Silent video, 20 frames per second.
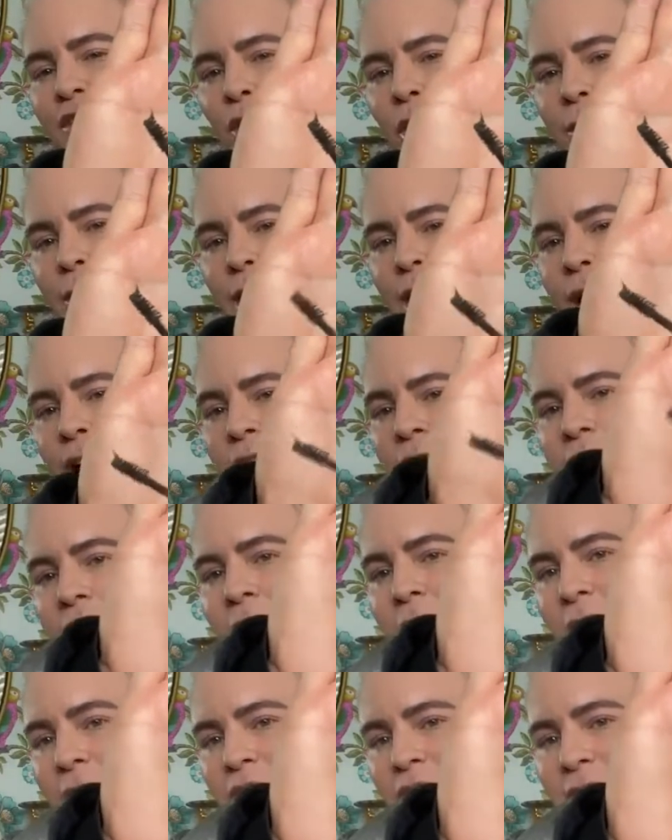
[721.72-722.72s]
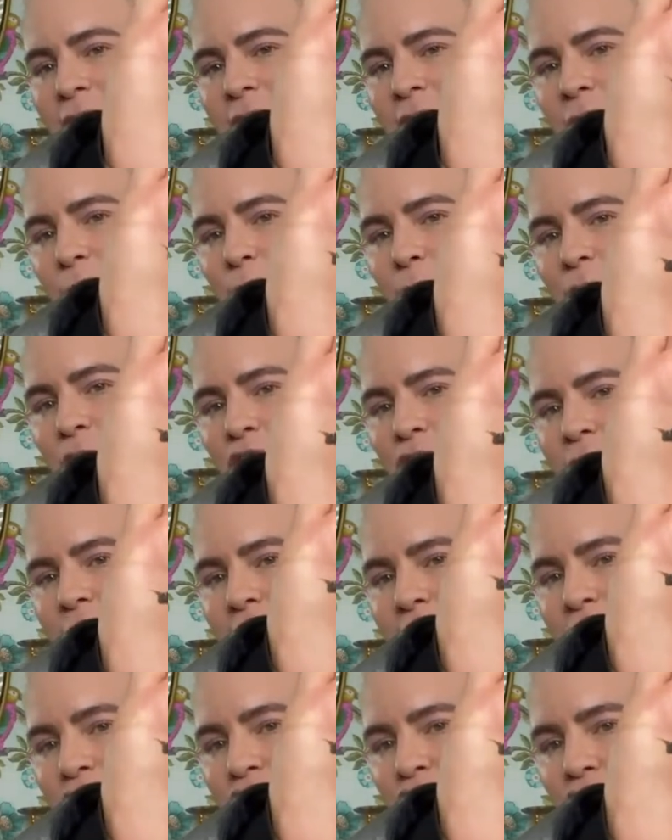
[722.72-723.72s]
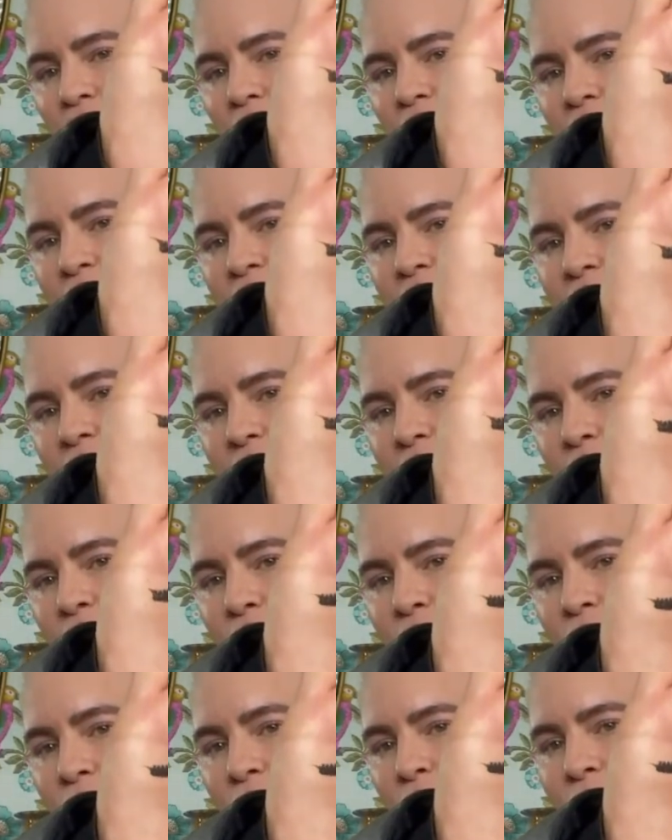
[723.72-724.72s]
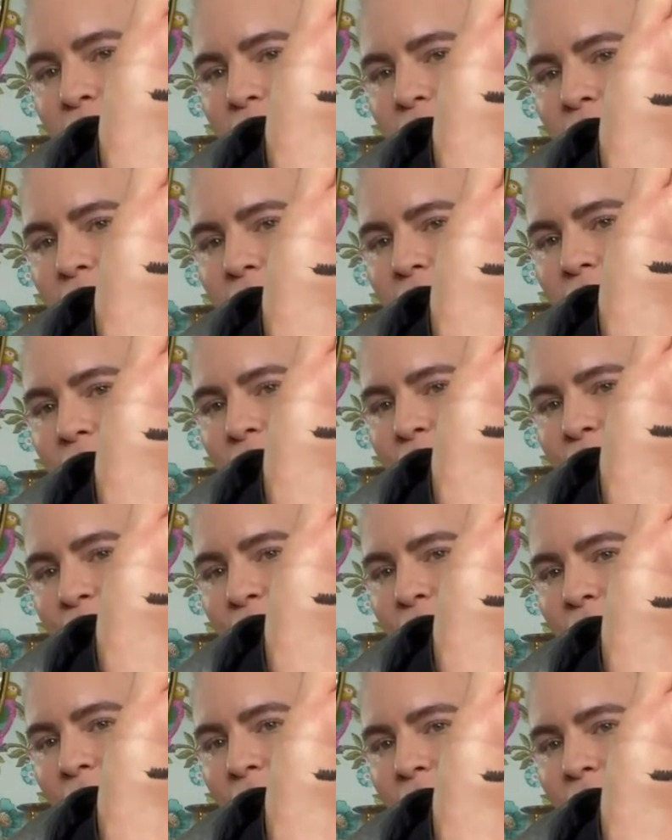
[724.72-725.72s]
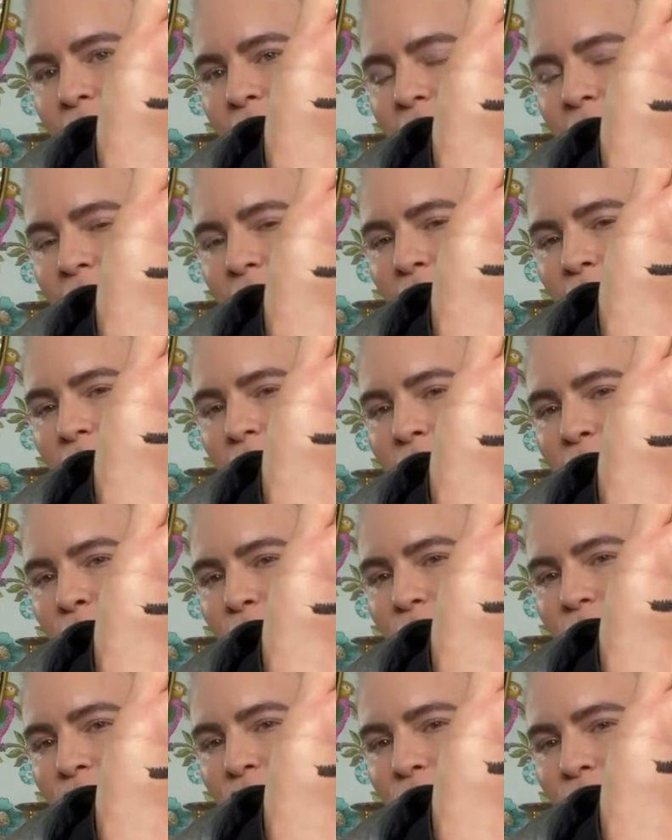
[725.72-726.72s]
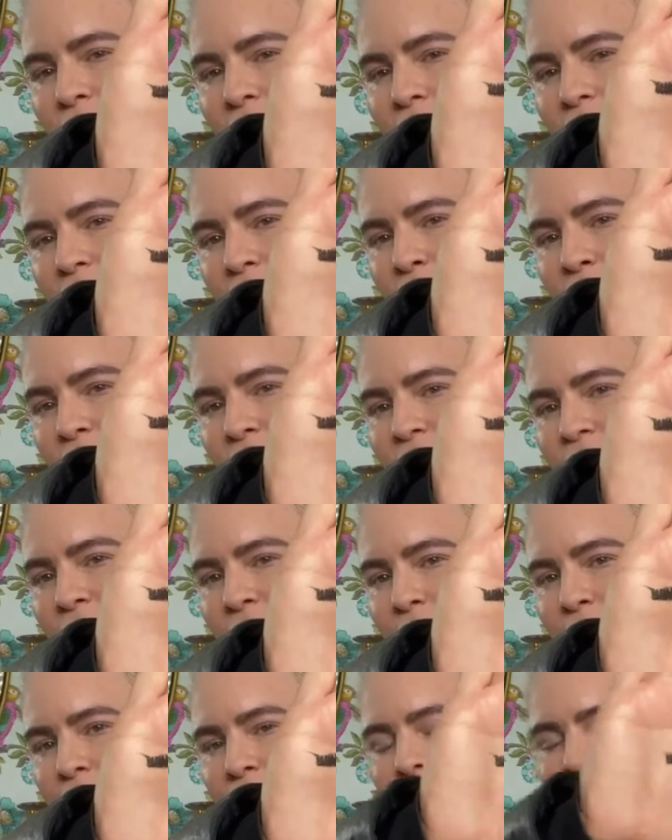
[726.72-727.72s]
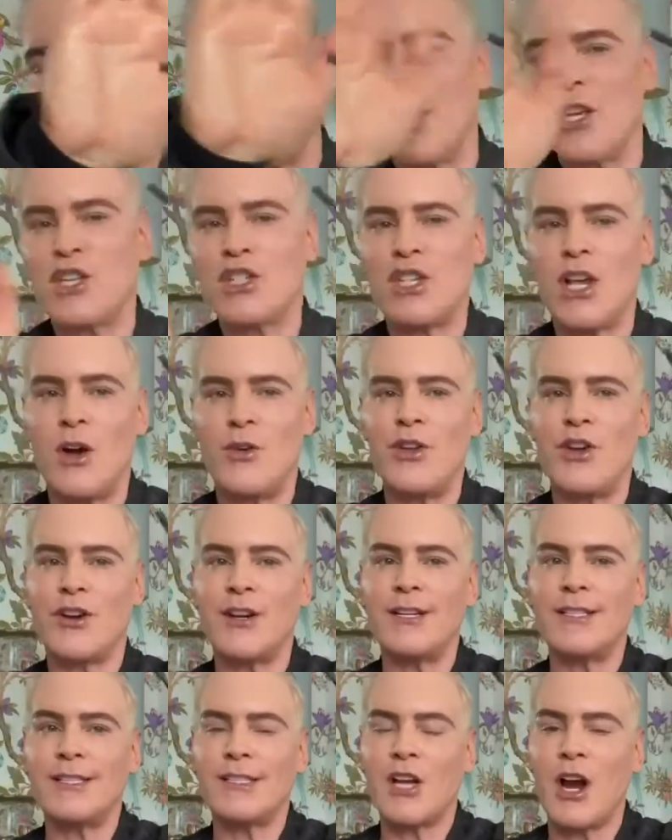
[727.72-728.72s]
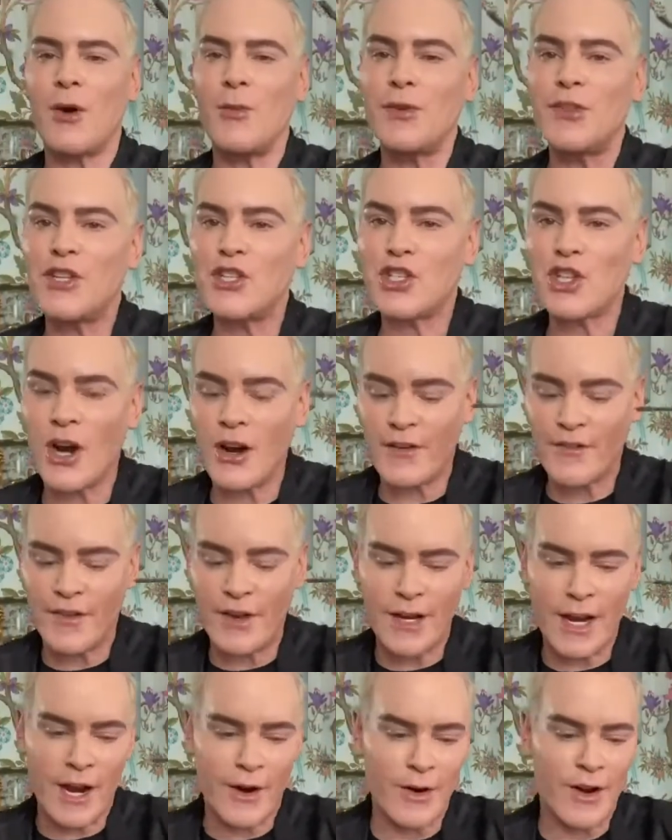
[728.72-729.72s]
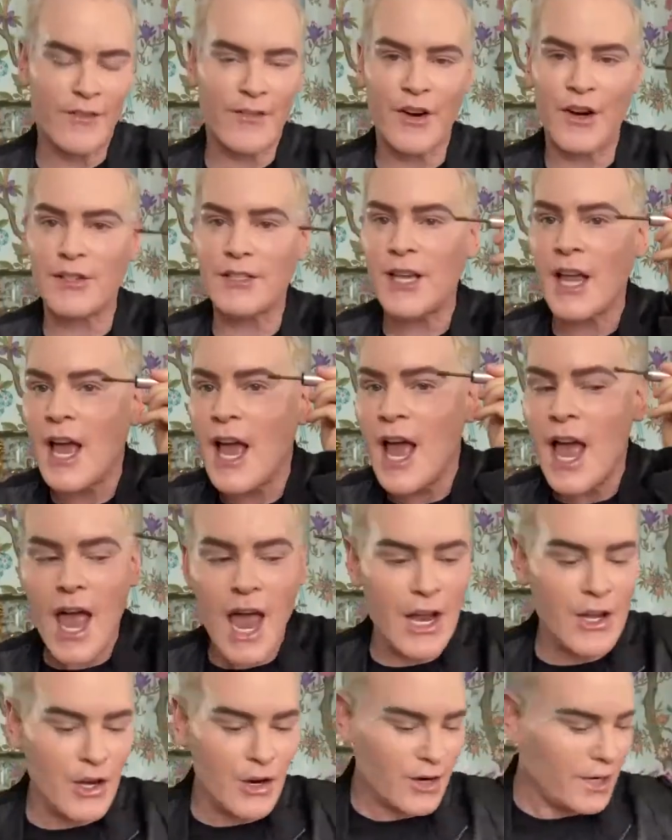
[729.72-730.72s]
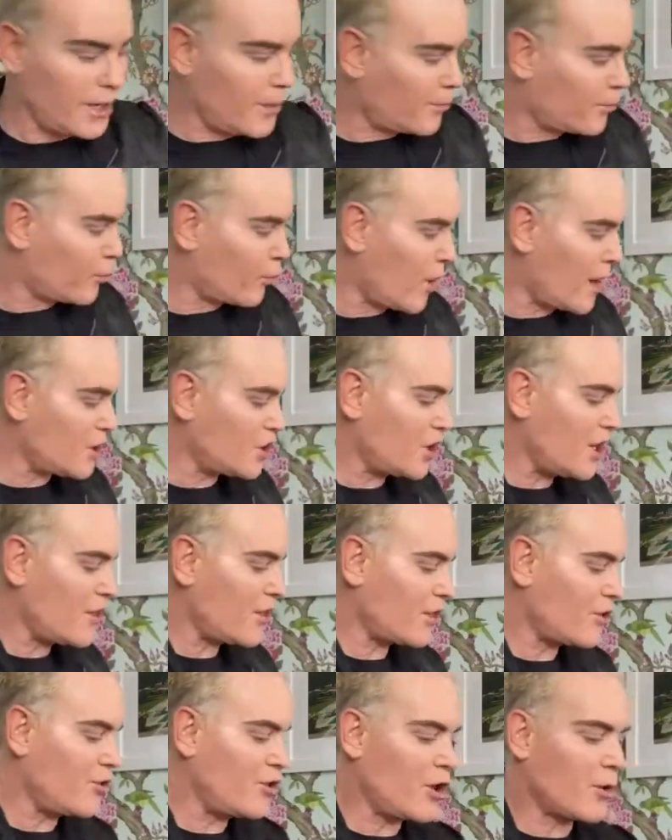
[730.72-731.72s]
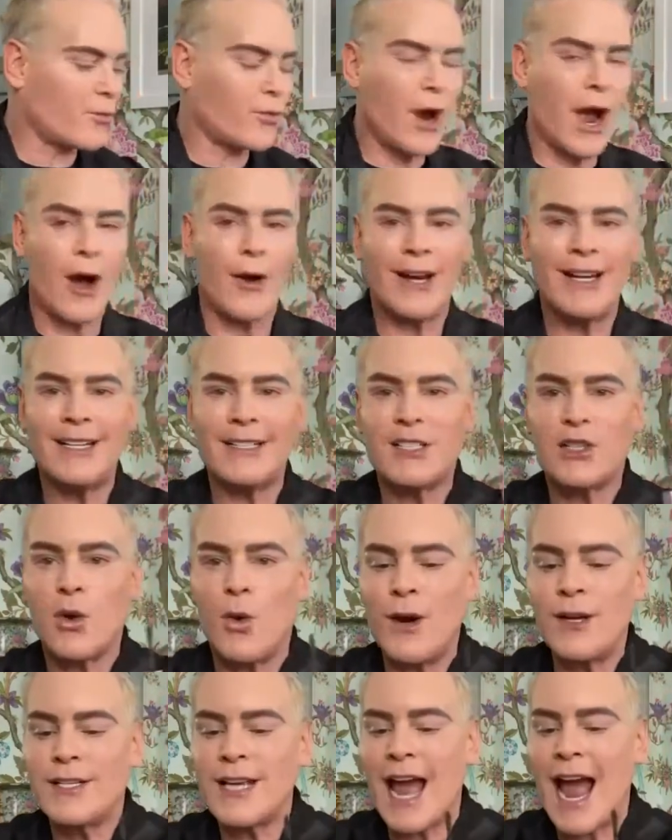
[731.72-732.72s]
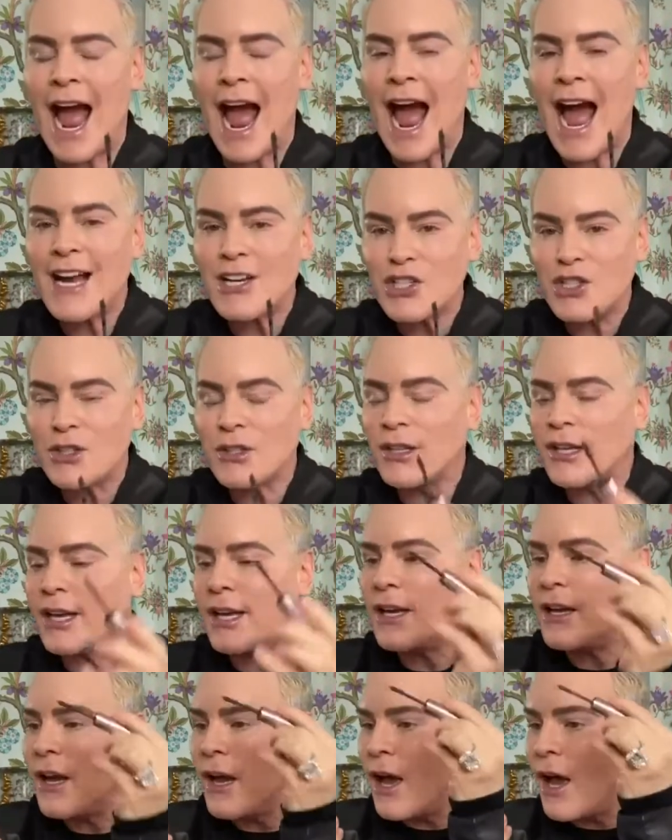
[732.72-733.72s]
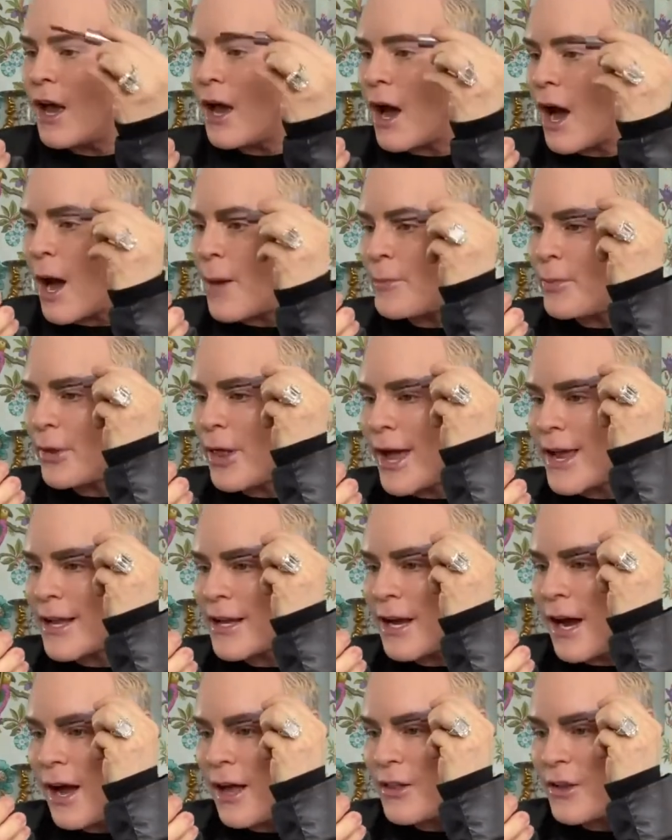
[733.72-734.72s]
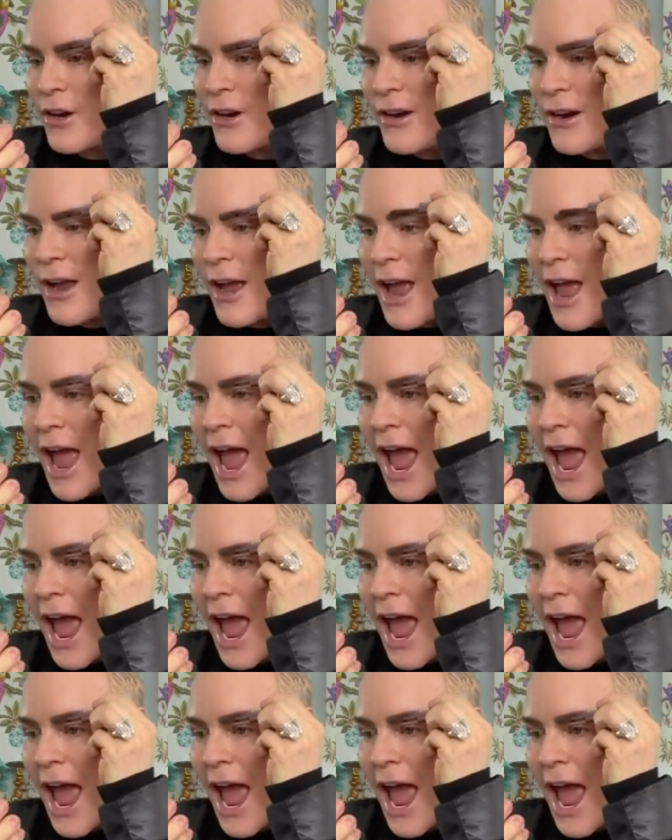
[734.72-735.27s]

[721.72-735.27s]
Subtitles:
formula and you'll see the brush is like a shark fin and when you twist it, it goes more straight and when you flip it. So you're gonna start with the shark fin area first and you're gonna brush it through your brow and it's going to actually apply color.